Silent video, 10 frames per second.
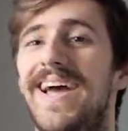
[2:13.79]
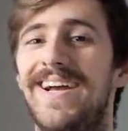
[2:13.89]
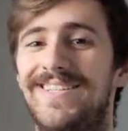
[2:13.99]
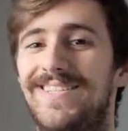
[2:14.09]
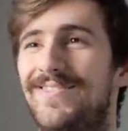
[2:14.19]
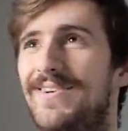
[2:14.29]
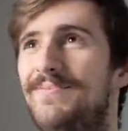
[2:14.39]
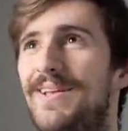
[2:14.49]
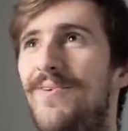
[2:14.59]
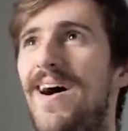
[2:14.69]

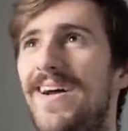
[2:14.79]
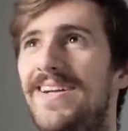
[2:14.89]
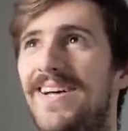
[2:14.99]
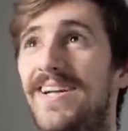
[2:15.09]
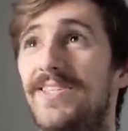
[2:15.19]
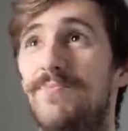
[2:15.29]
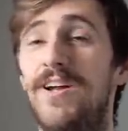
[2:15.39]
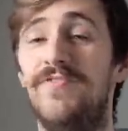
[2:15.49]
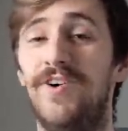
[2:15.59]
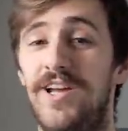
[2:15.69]
extremely wide, and it's
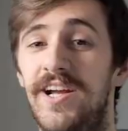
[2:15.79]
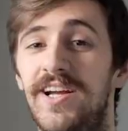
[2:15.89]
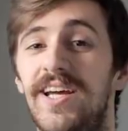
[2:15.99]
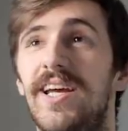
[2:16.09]
pretty funny.